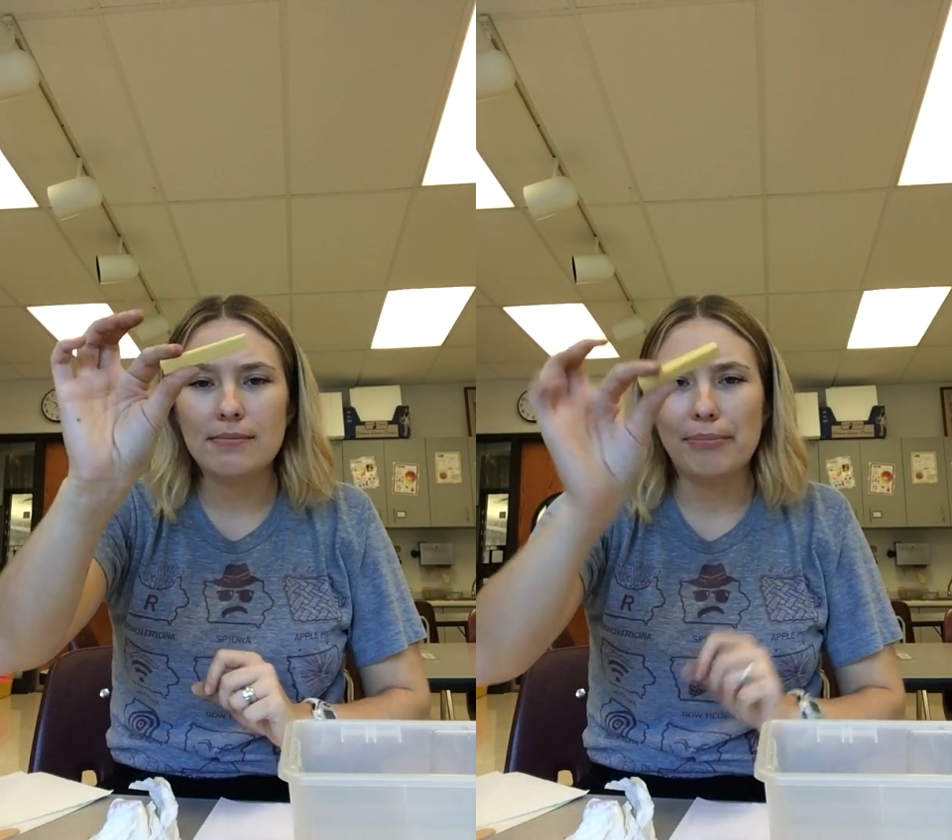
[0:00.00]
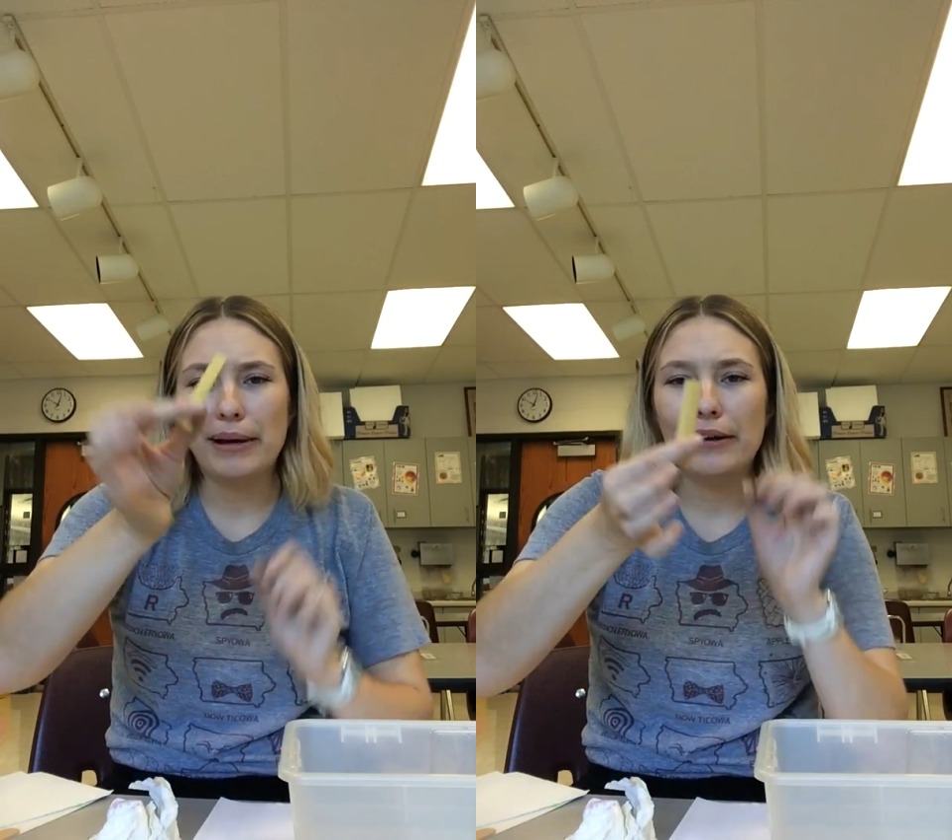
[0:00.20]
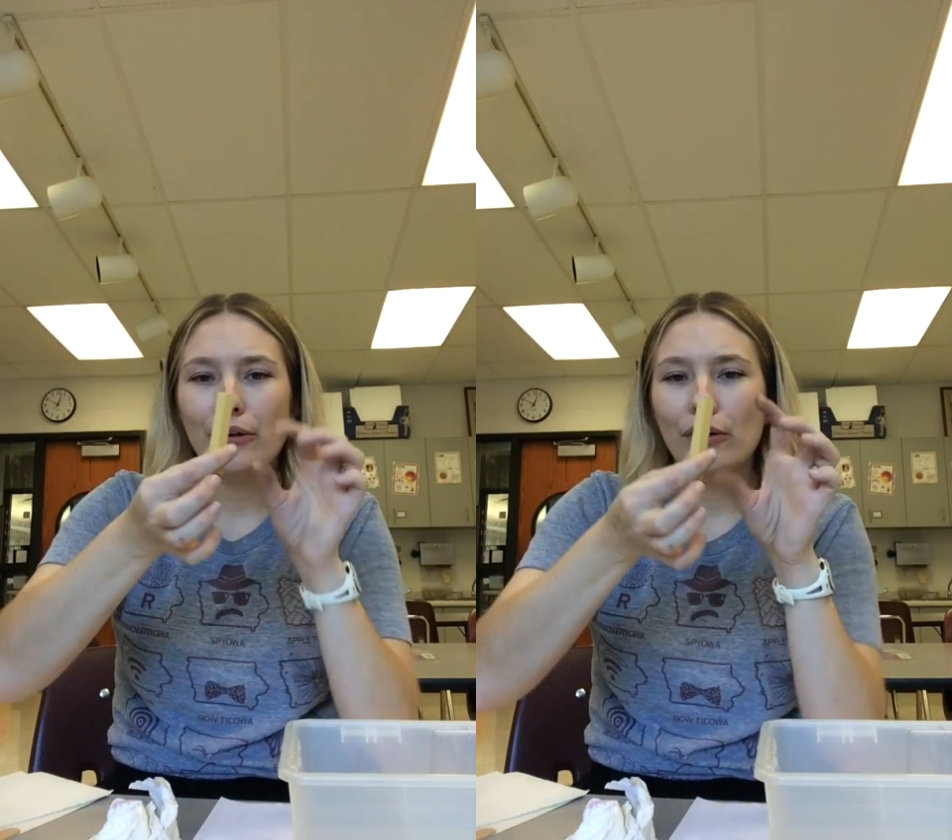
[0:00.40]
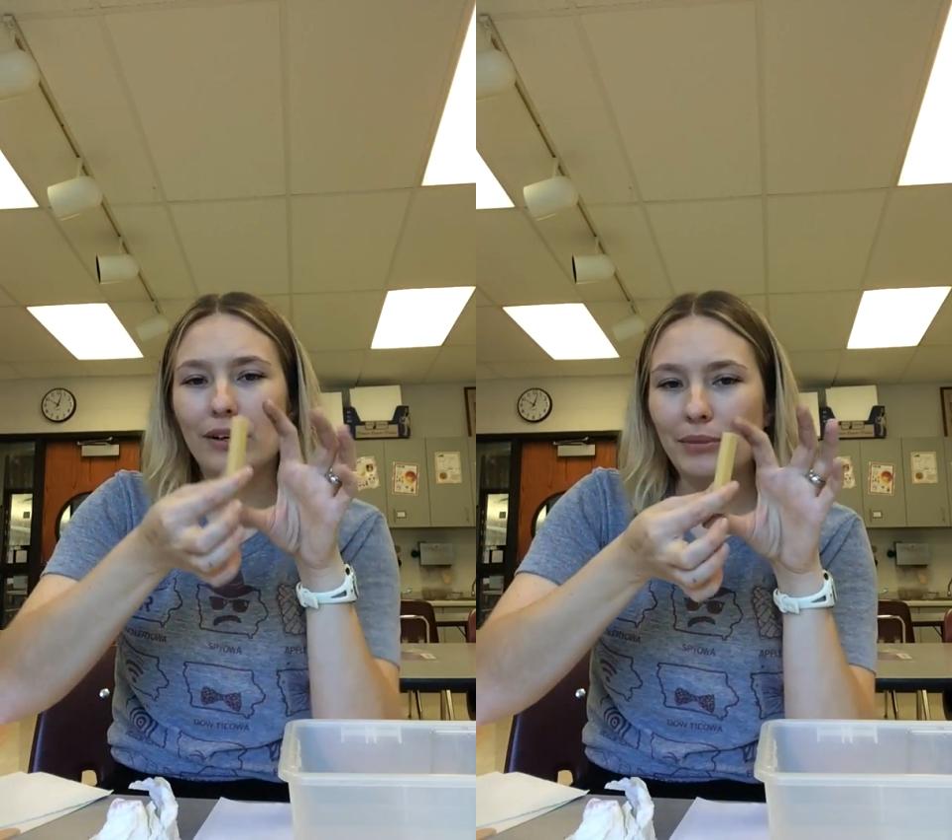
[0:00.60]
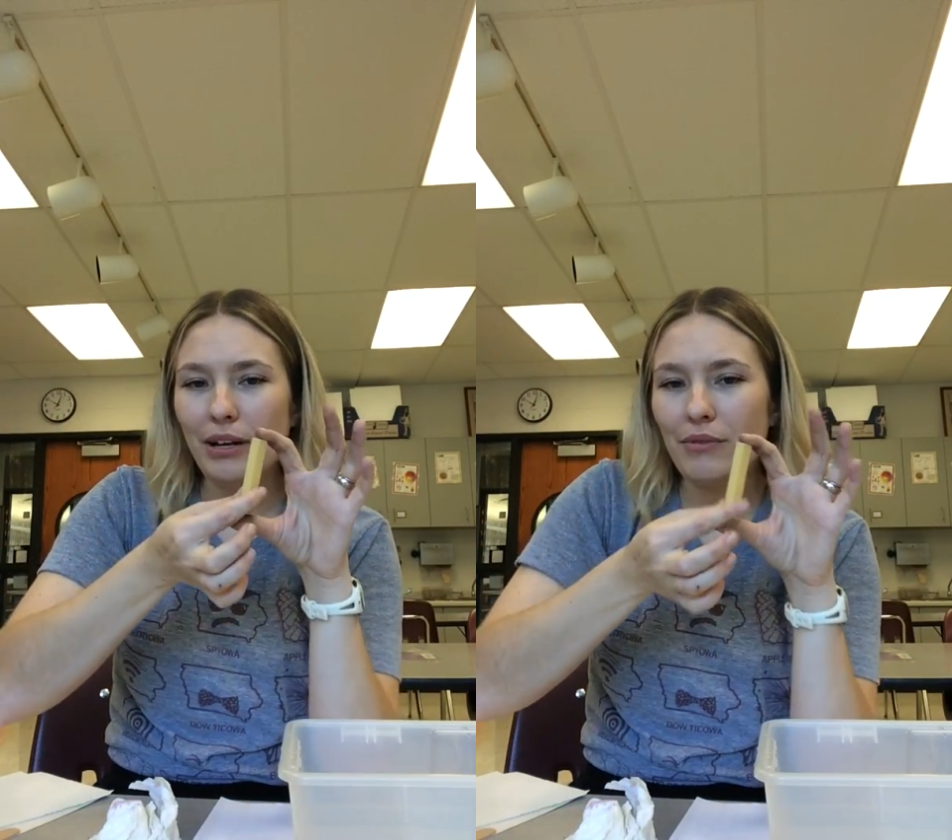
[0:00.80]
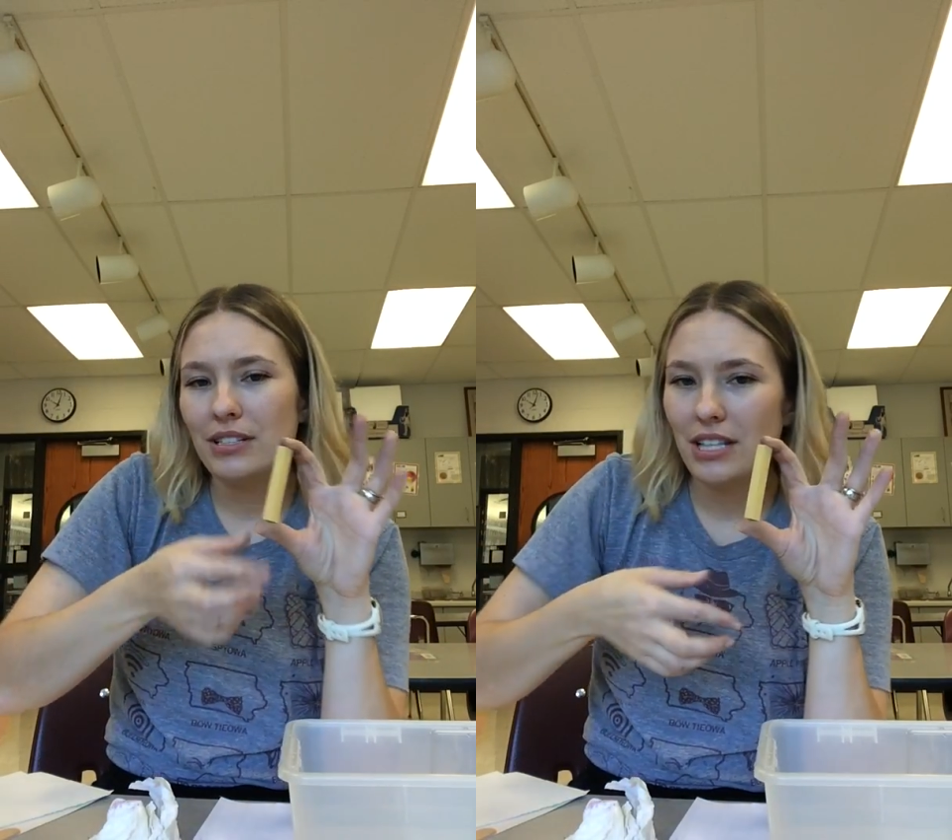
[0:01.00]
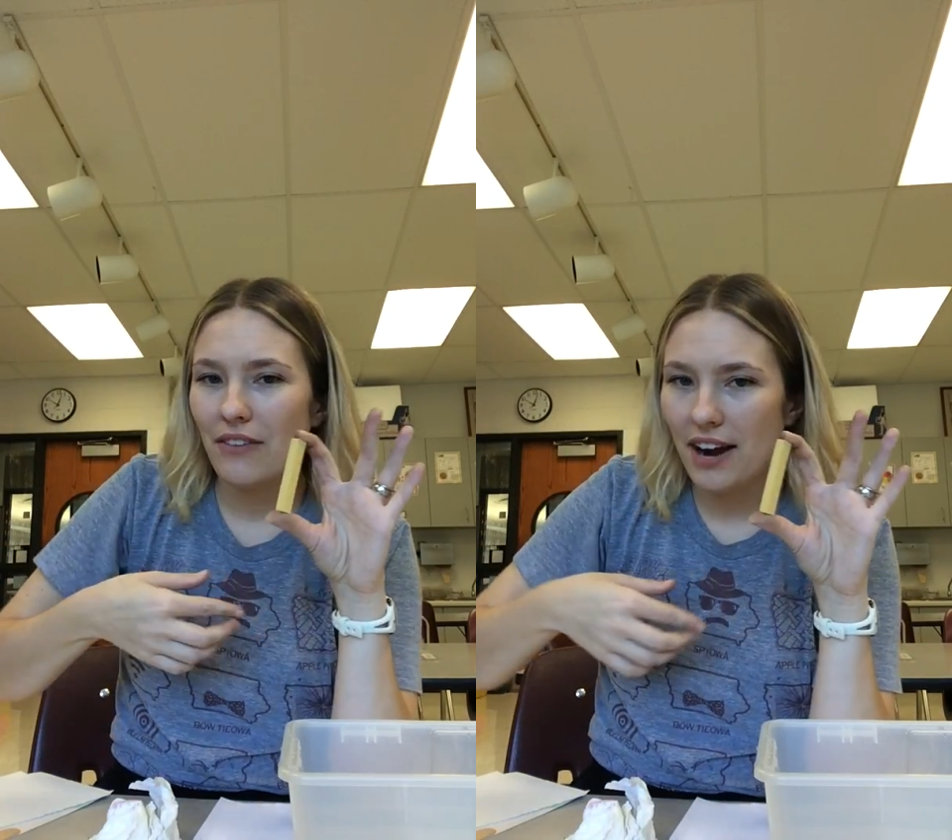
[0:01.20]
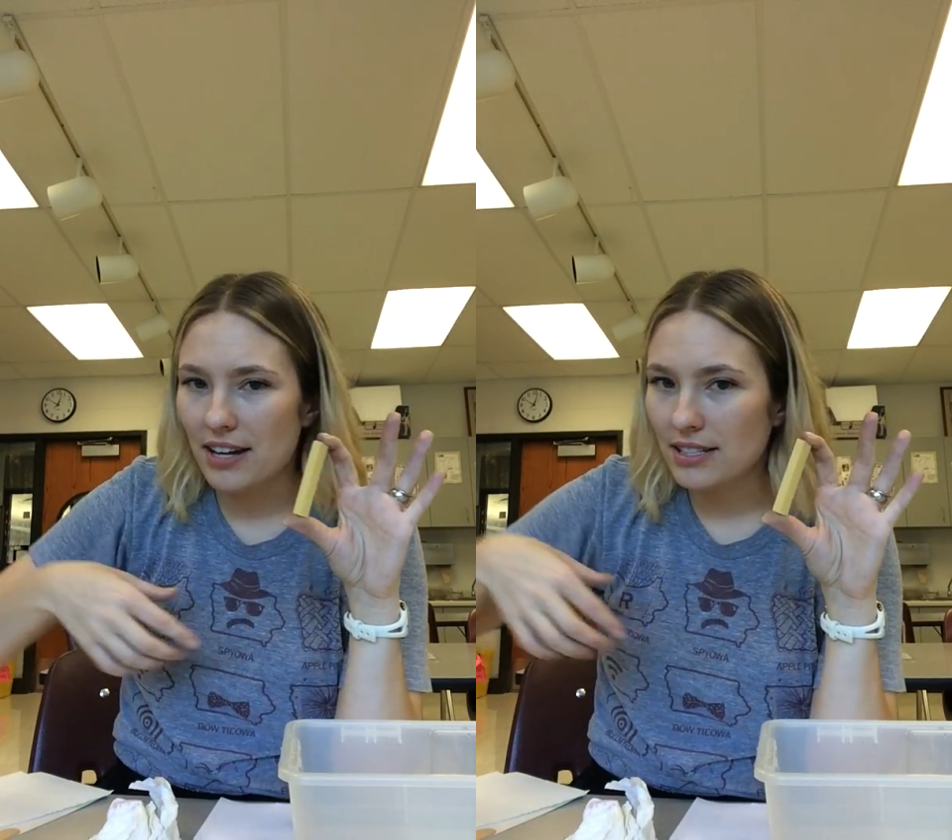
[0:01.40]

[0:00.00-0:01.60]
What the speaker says: but normally once they've had